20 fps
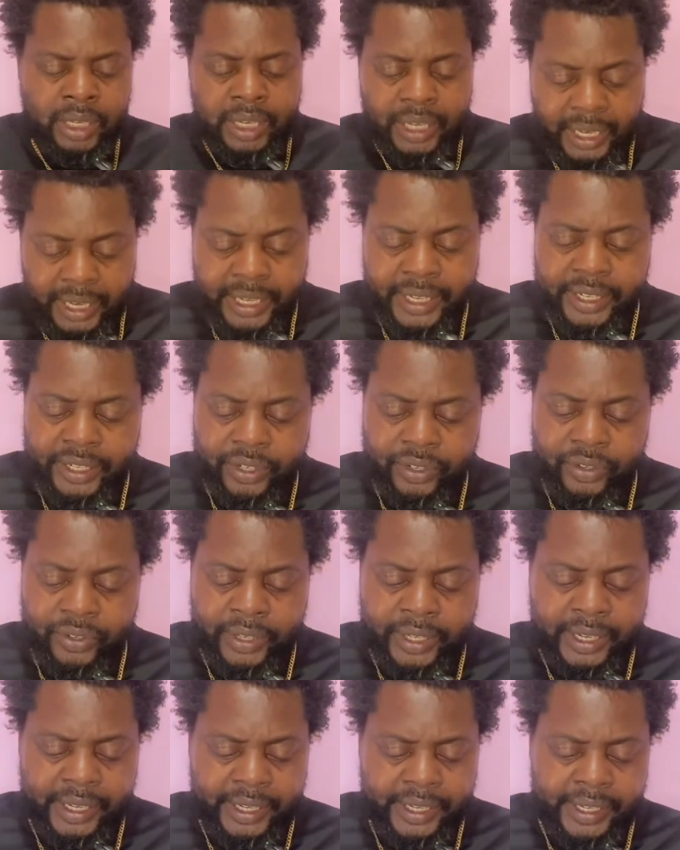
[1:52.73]
in the
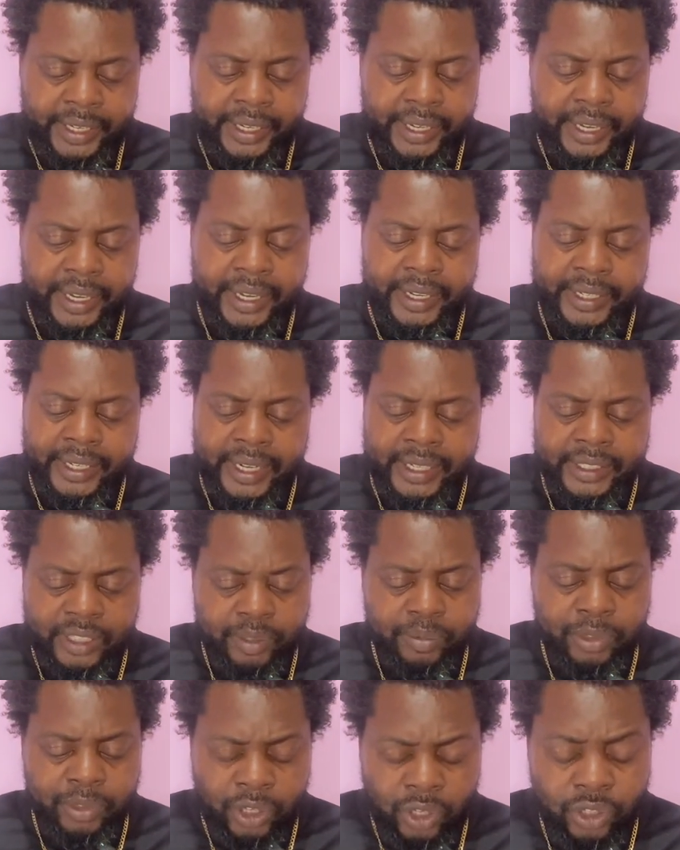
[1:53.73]
UK here, there are
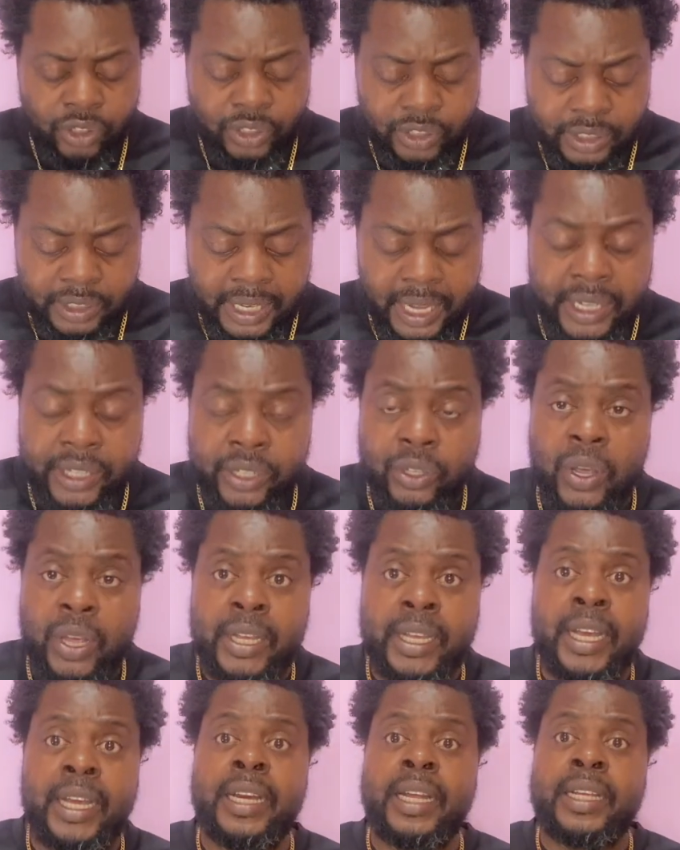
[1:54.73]
some countries that you
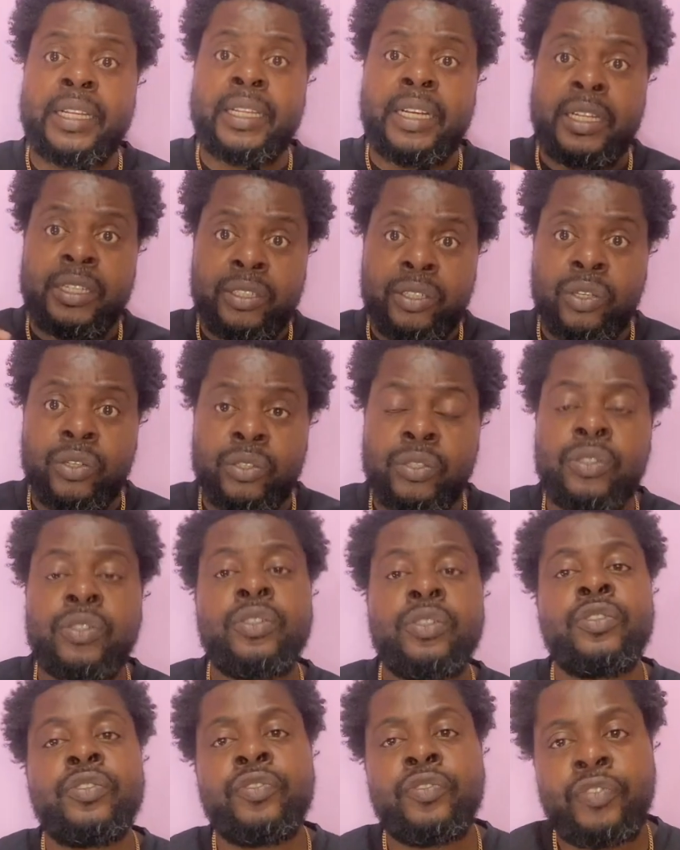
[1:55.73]
can actually go
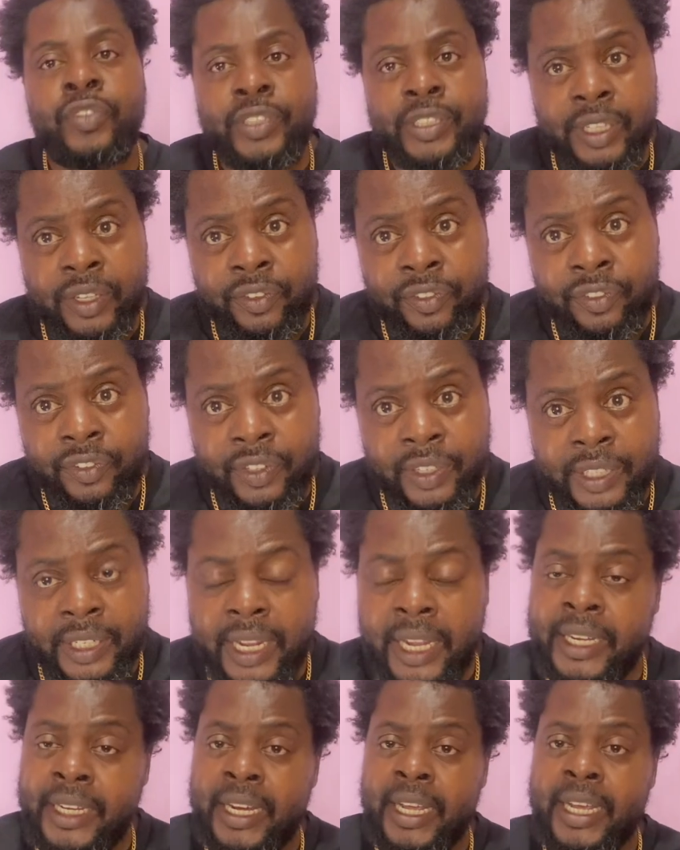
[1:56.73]
visa-free,
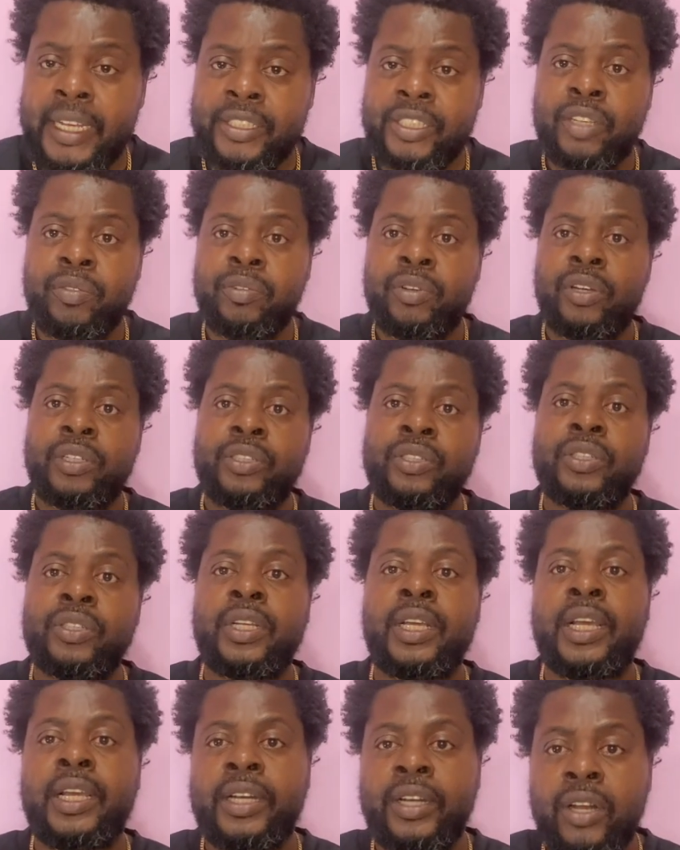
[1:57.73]
and there are some countries you
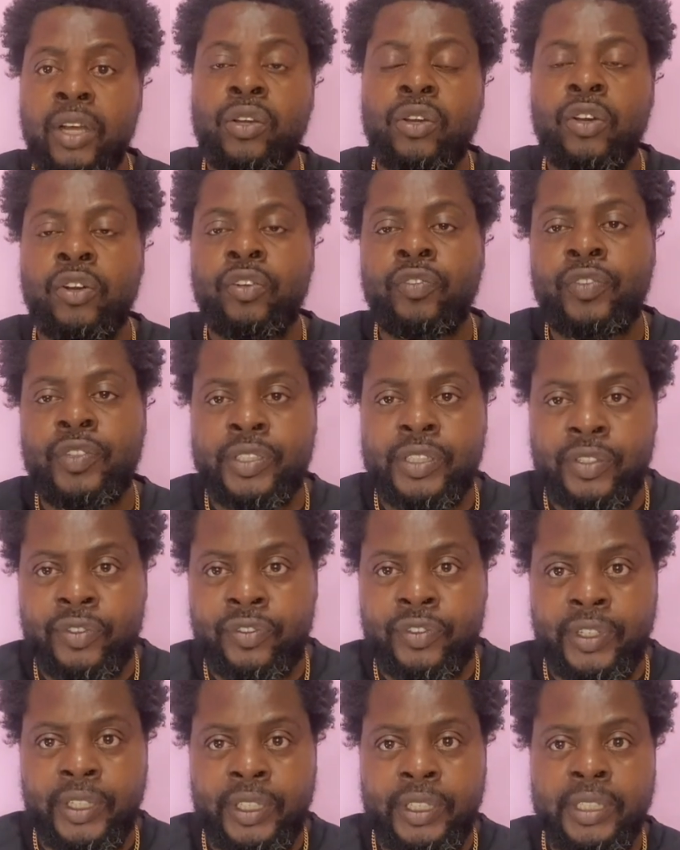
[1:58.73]
cannot go
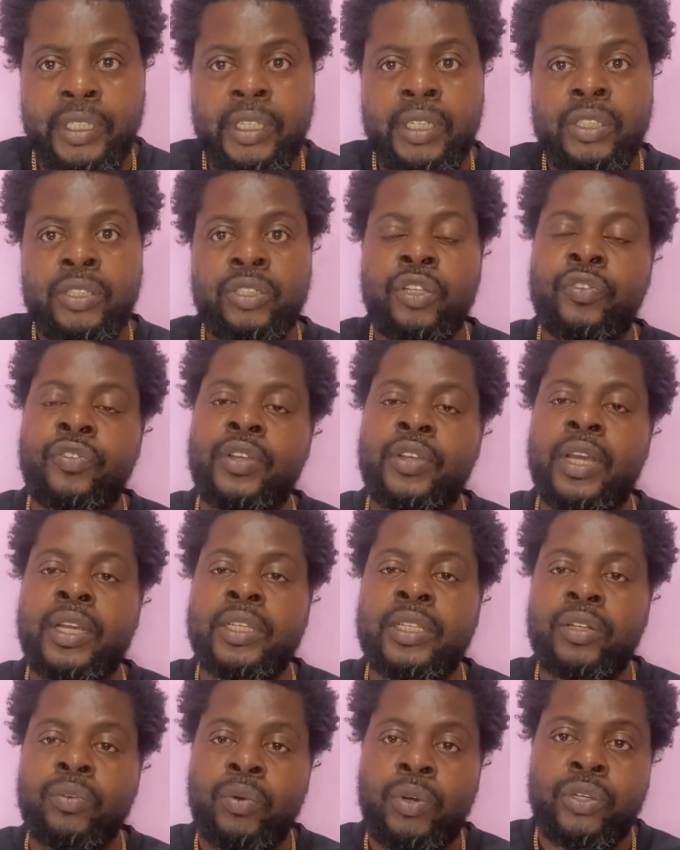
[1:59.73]
visa-free. So if you
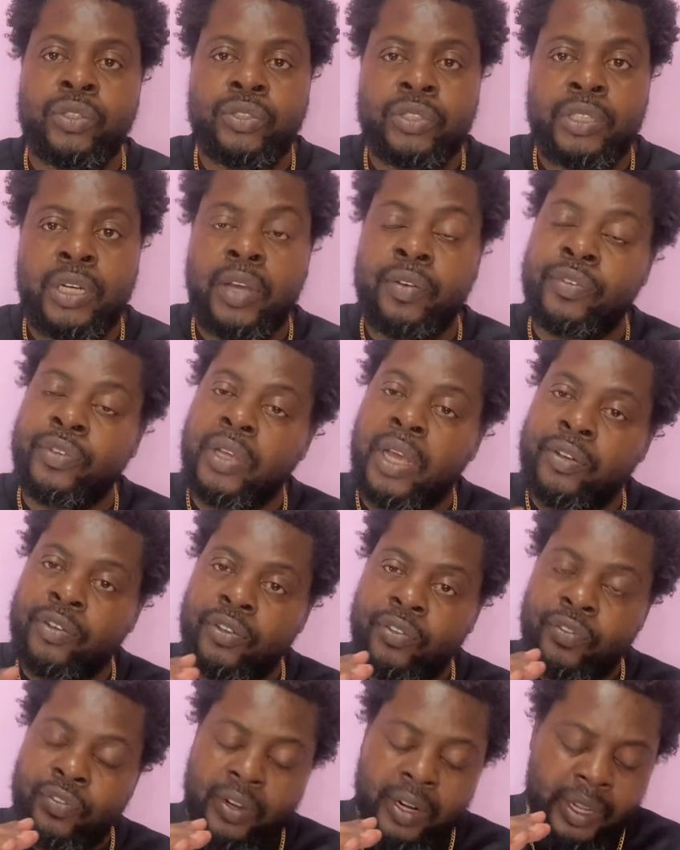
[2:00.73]
actually want to travel, you have
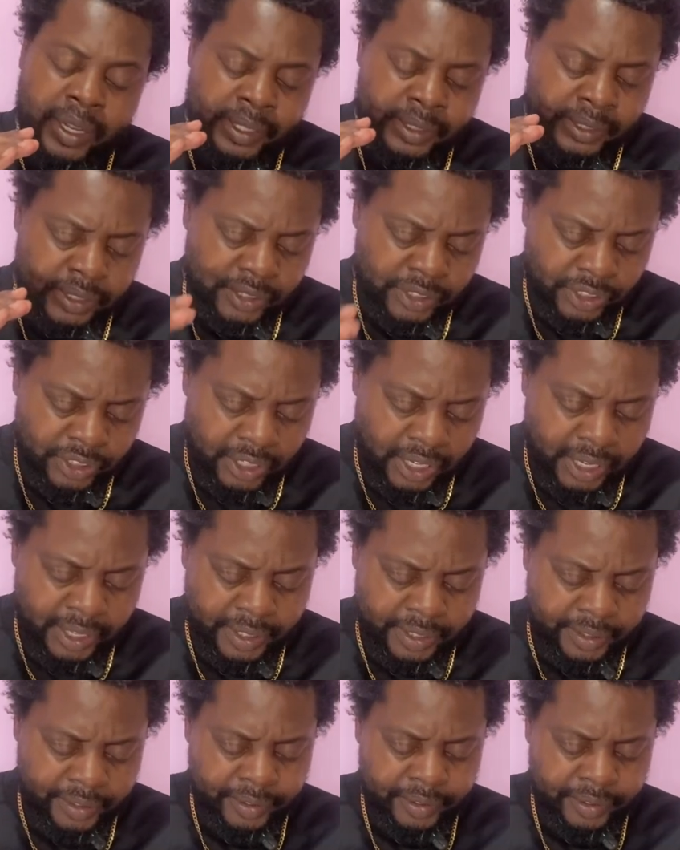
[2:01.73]
to actually check.